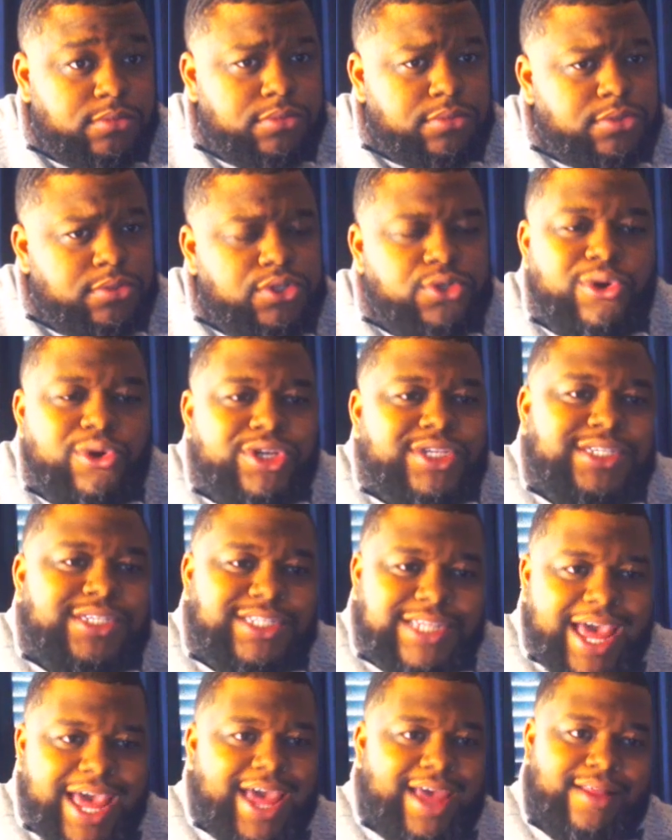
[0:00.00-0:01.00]
You're
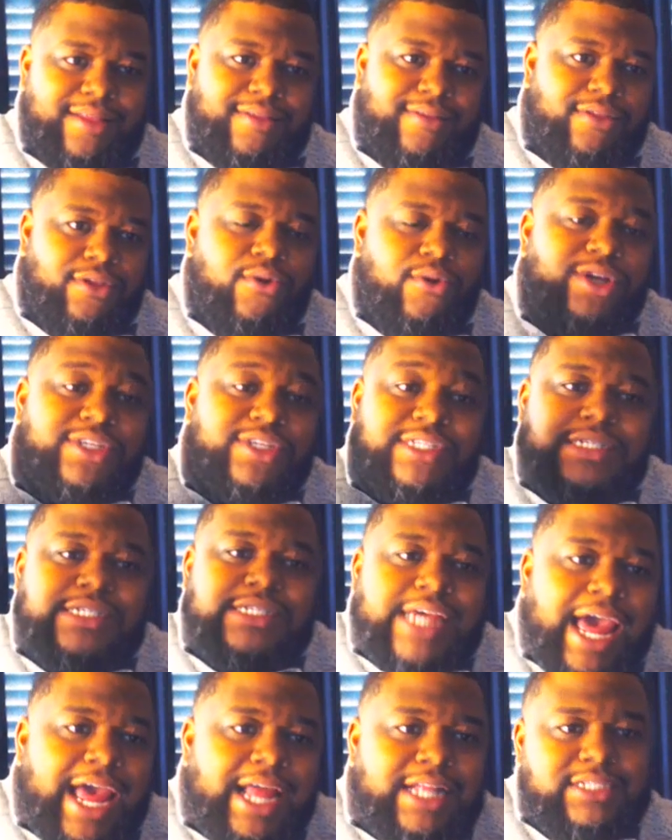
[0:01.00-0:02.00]
set. You're
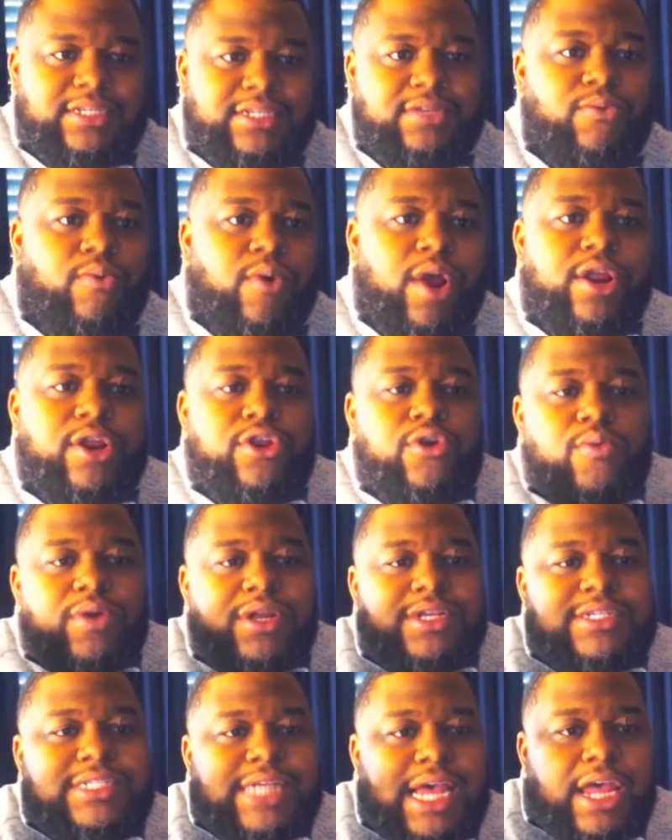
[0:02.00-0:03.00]
set, whether you want
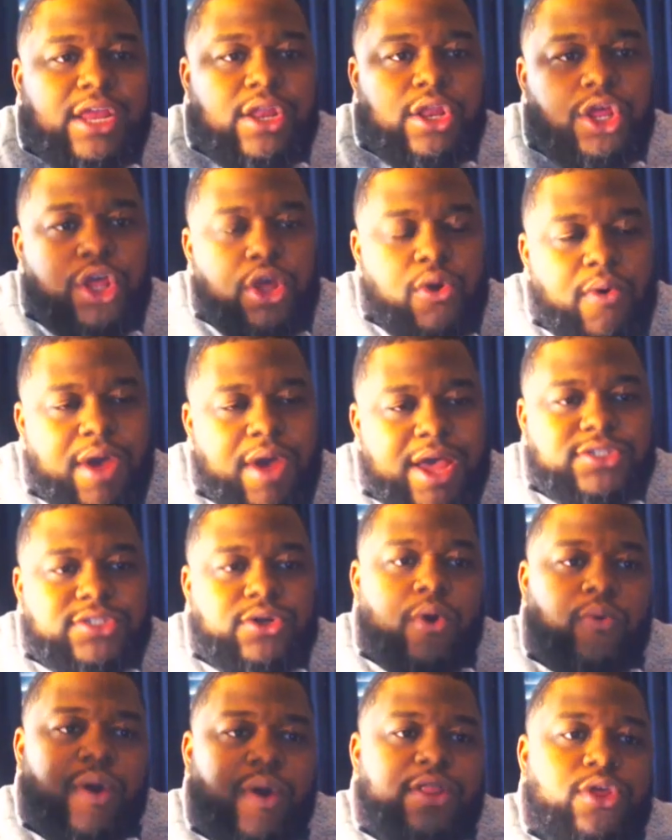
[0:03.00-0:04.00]
to stay in the US
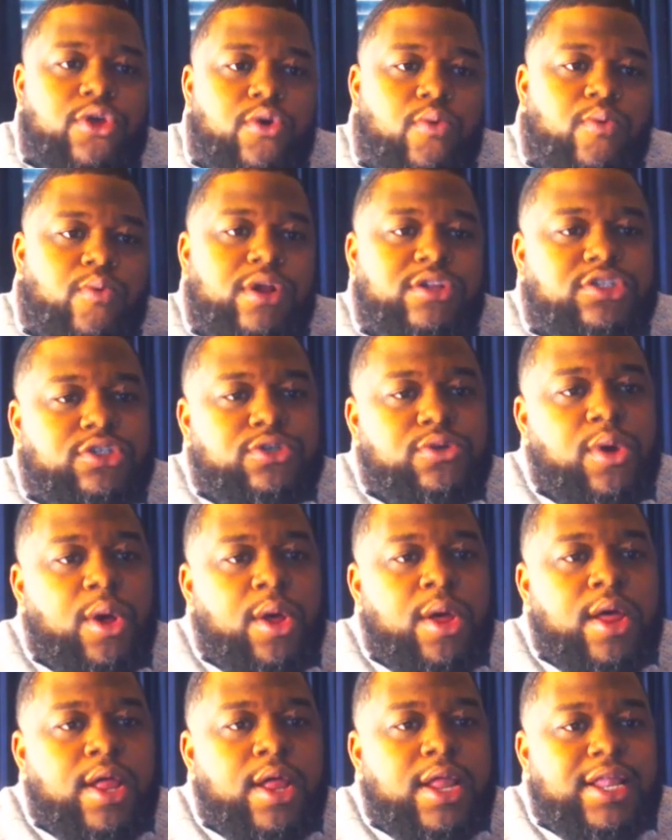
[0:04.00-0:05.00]
or whether you want to
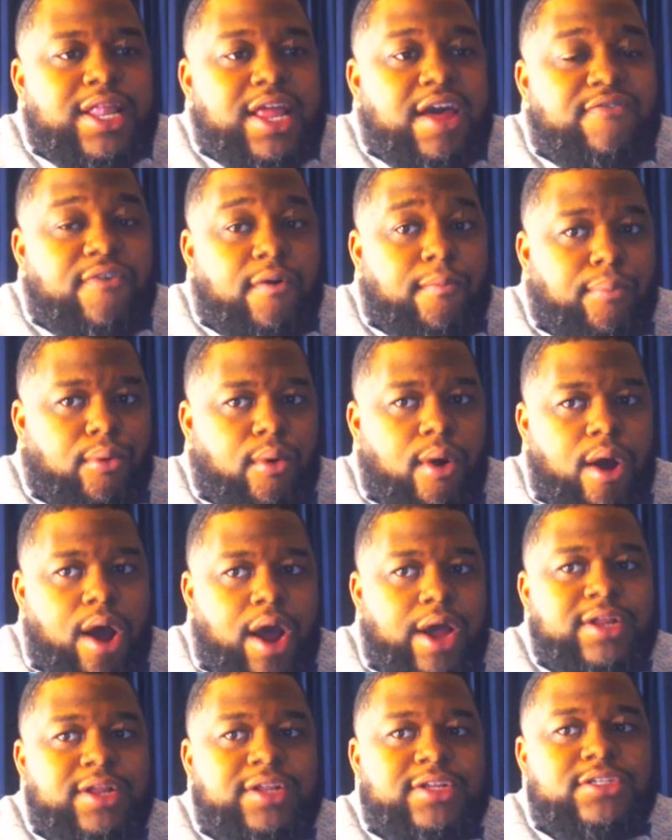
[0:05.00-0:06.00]
live abroad.
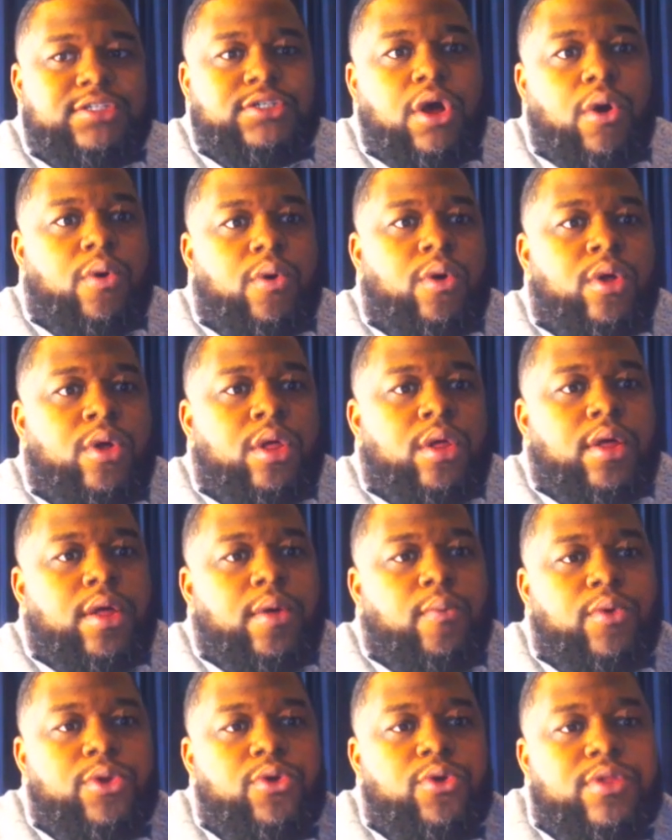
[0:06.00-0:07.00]
So
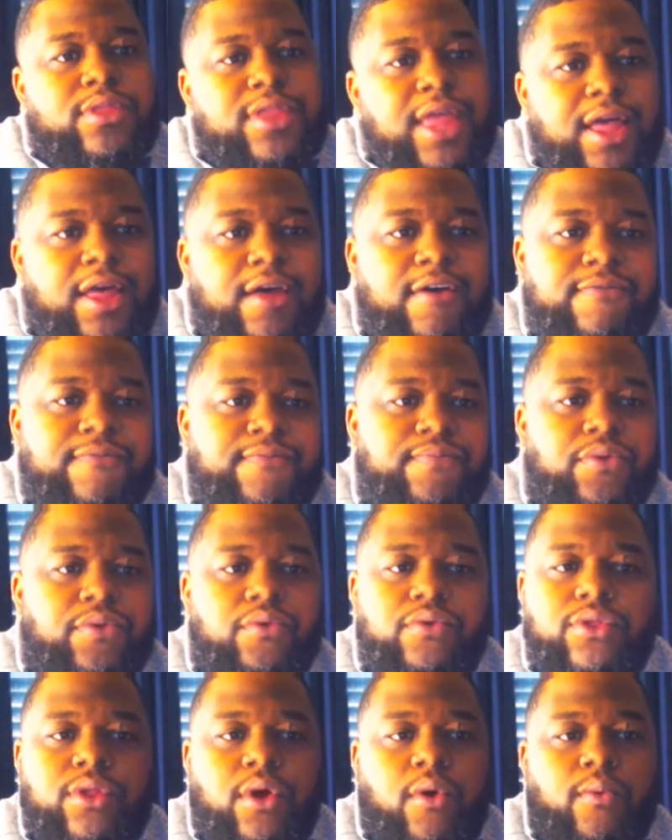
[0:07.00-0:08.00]
when you think of
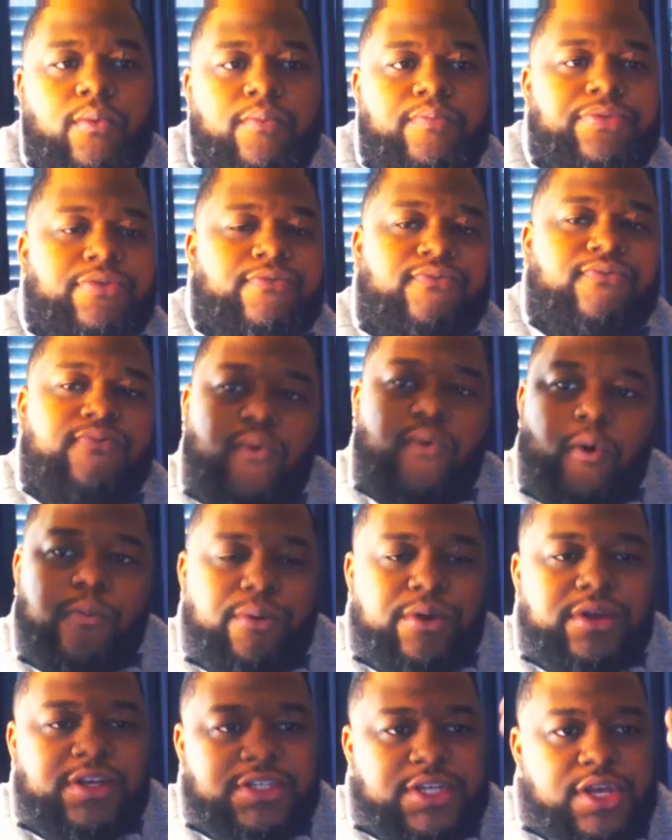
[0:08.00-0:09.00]
the
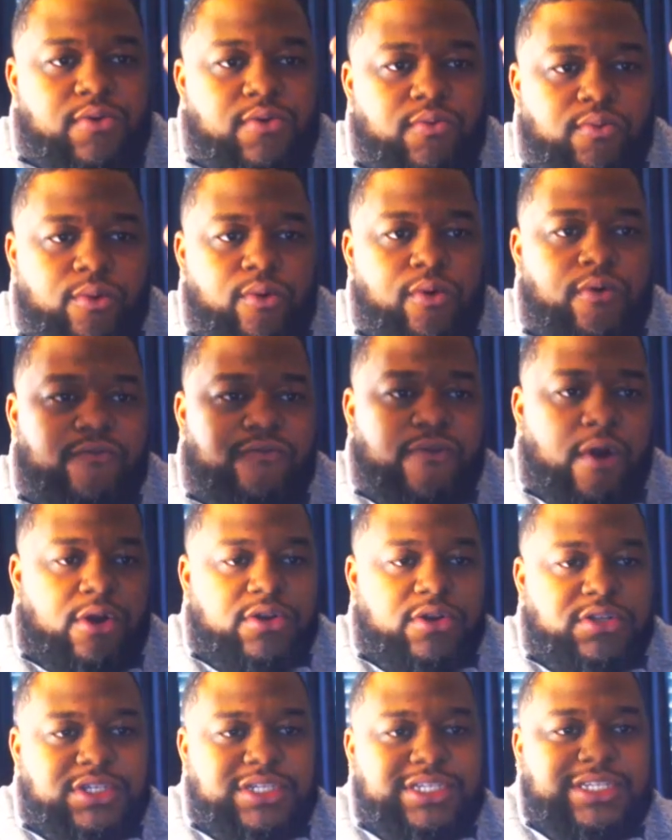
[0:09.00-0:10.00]
4% rule
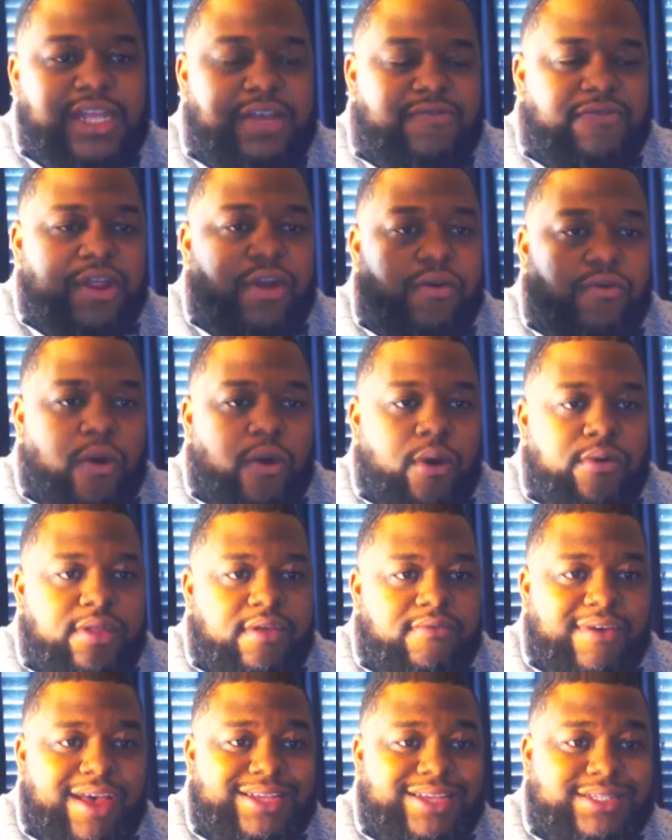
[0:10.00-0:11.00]
versus dividend growth
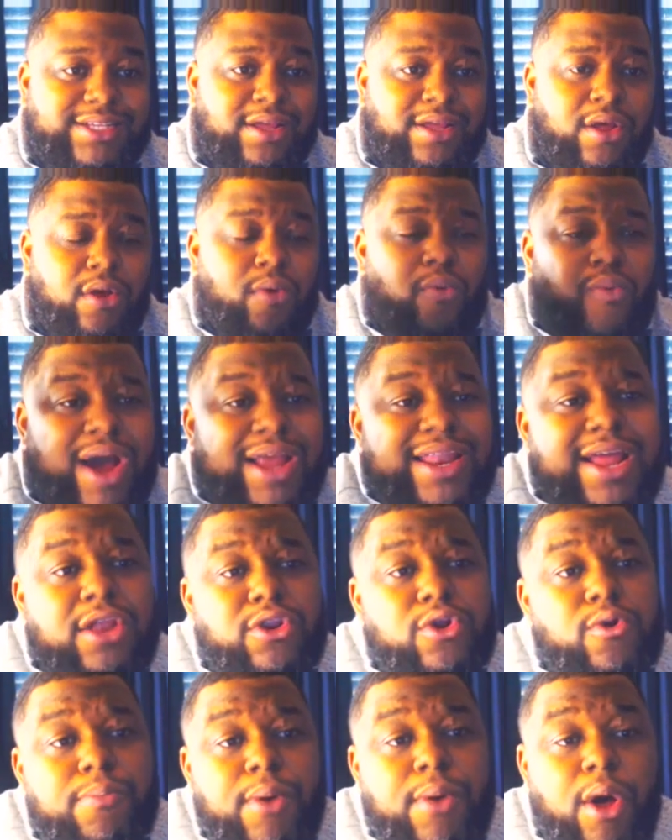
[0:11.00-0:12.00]
investing, why not
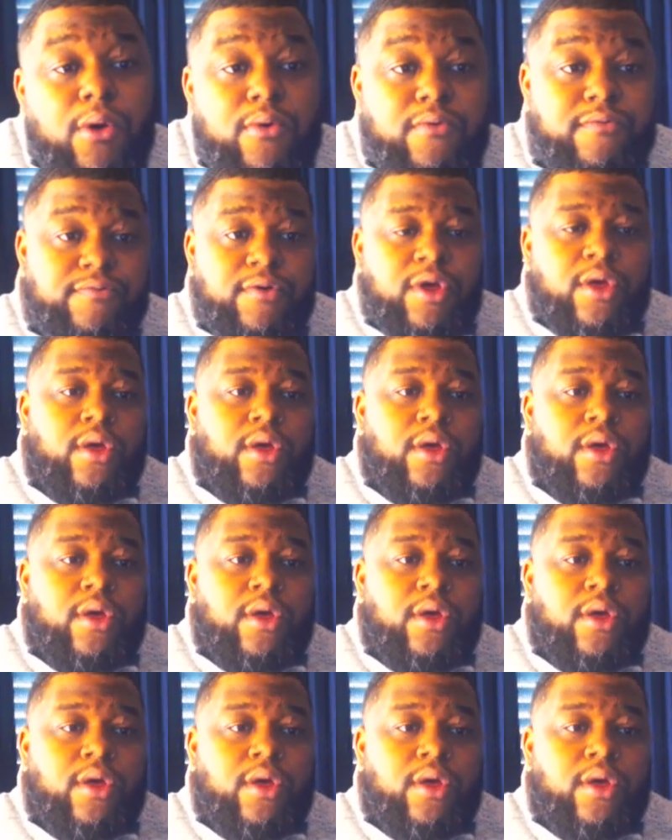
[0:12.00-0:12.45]
do both?